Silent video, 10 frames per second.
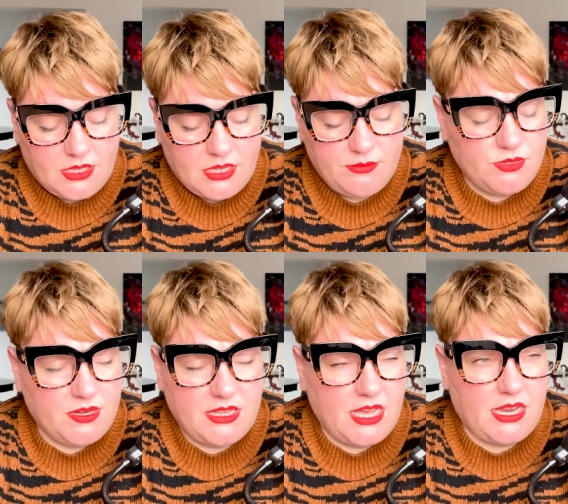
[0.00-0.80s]
in
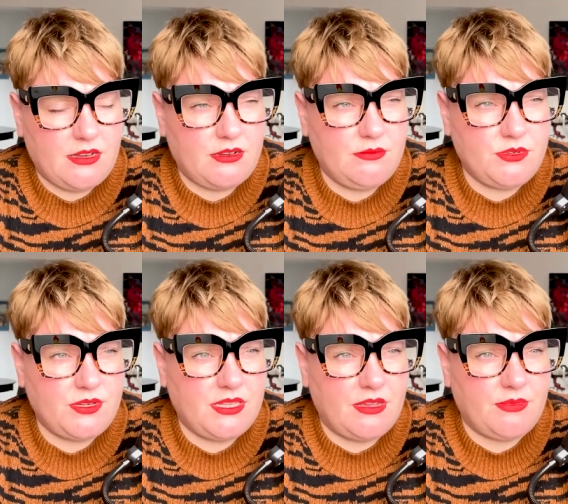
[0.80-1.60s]
between then, in
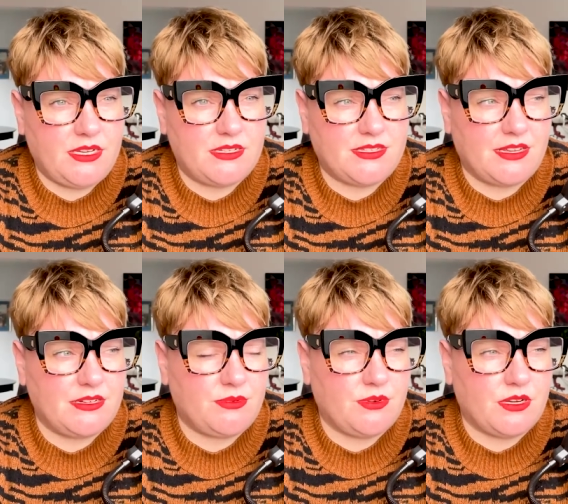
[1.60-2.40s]
between then, we
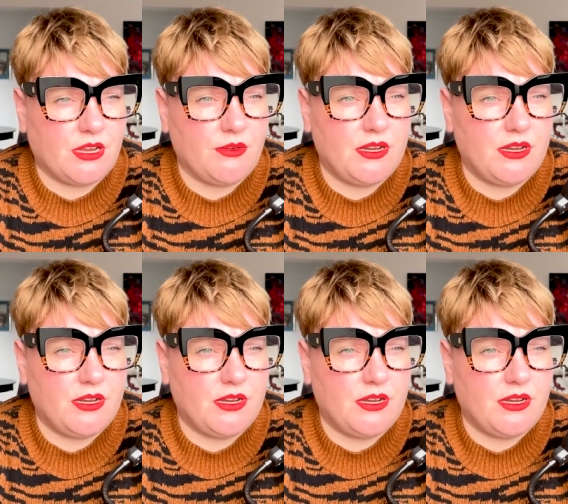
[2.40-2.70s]
decided we were going to go